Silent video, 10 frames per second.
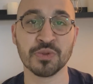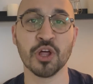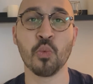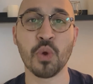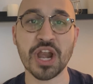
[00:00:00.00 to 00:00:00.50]

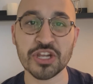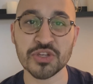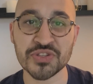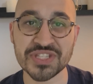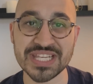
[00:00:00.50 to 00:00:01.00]
below. Where do
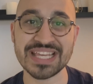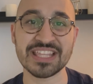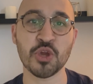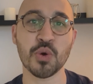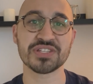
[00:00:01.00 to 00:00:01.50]
you see
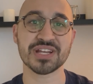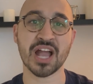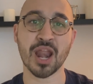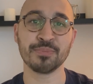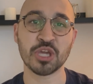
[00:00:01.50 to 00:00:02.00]
the US
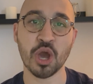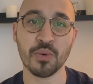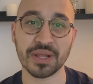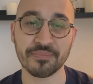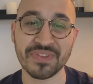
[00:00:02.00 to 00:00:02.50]
economy
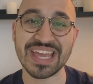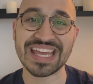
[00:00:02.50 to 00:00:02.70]
going